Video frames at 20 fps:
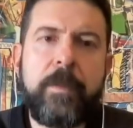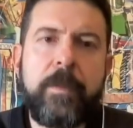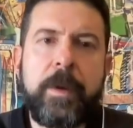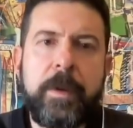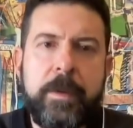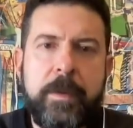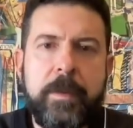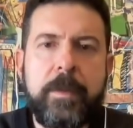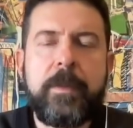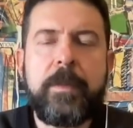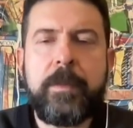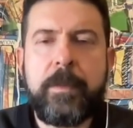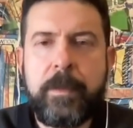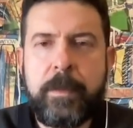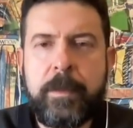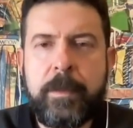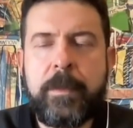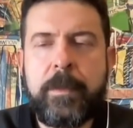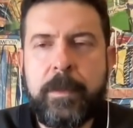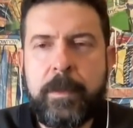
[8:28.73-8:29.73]

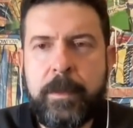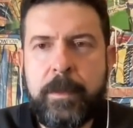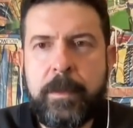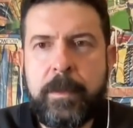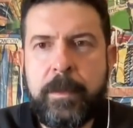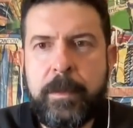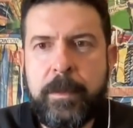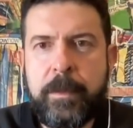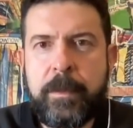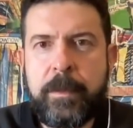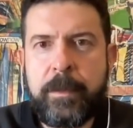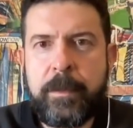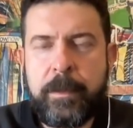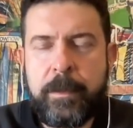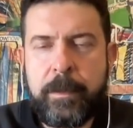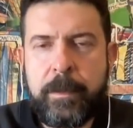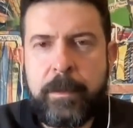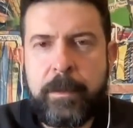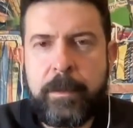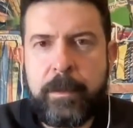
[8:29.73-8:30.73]

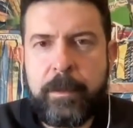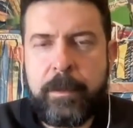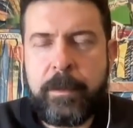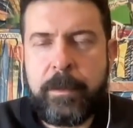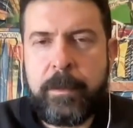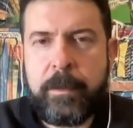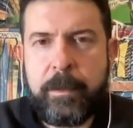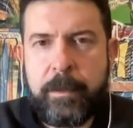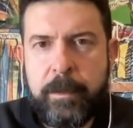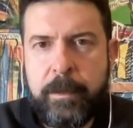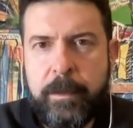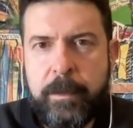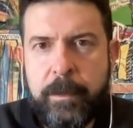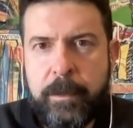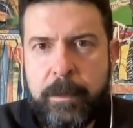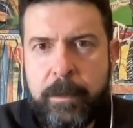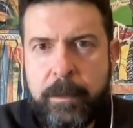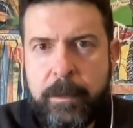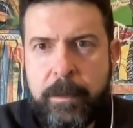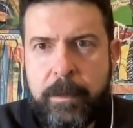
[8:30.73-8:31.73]

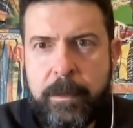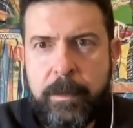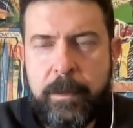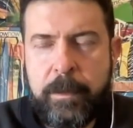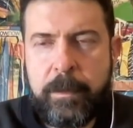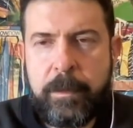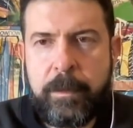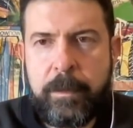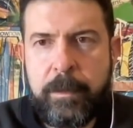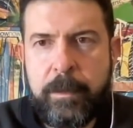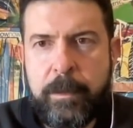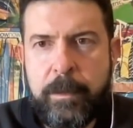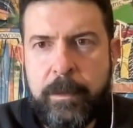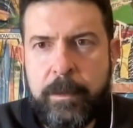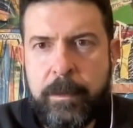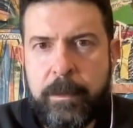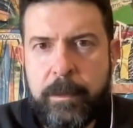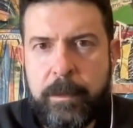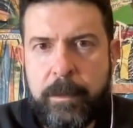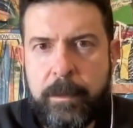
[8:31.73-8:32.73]

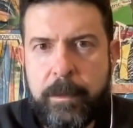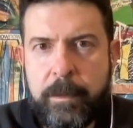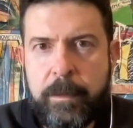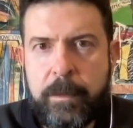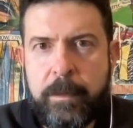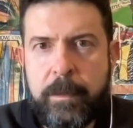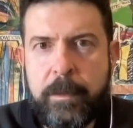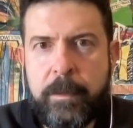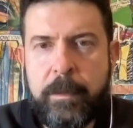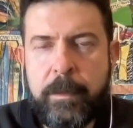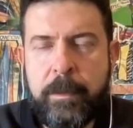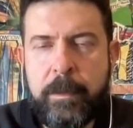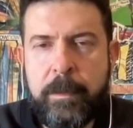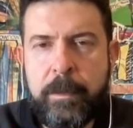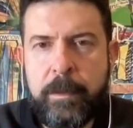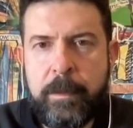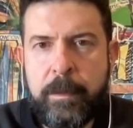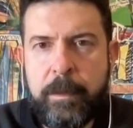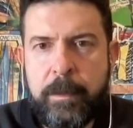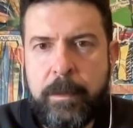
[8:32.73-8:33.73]

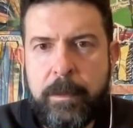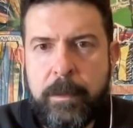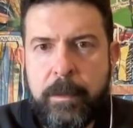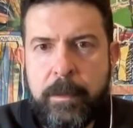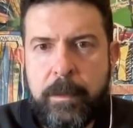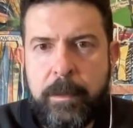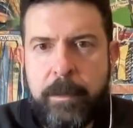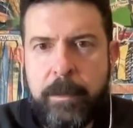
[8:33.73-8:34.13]
The person shown says nothing.